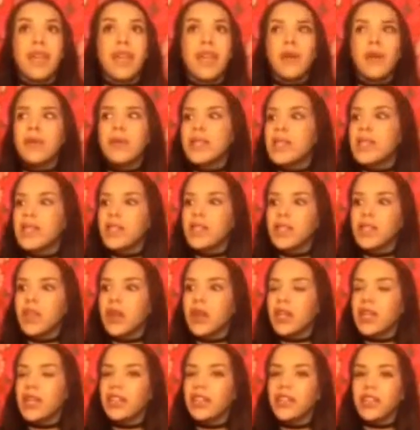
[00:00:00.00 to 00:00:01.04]
he was like
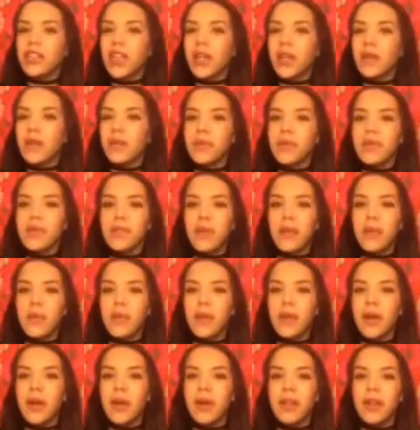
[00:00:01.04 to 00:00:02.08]
starting shit with
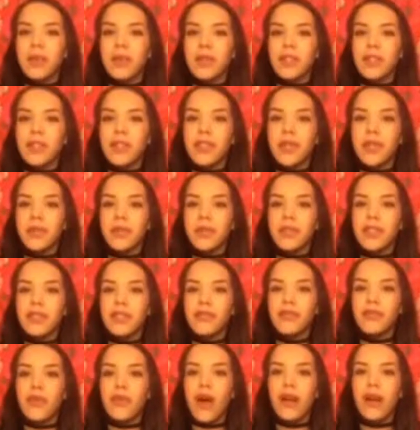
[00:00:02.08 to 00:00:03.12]
someone, and he was just like really
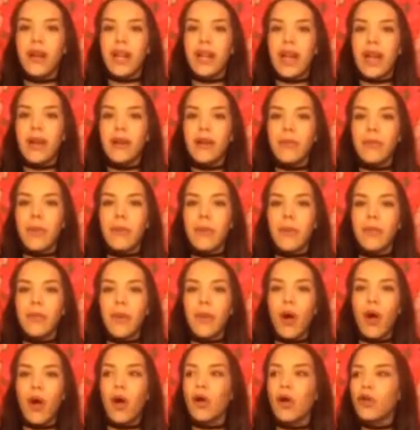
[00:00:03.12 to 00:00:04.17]
drunk, and I remember
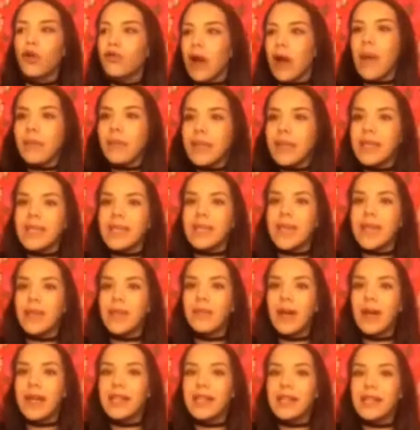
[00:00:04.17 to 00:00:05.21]
Paul grabbing this
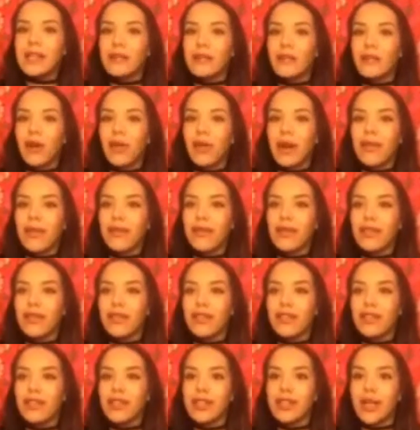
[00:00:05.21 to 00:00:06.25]
kid by his throat and
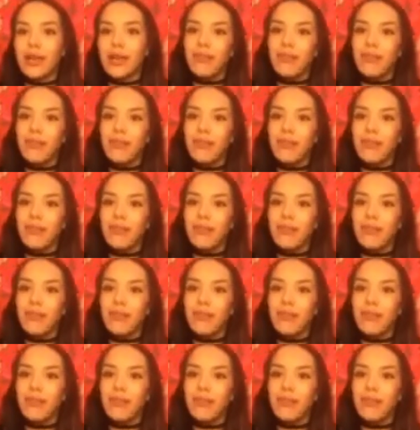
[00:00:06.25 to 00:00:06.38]
literally just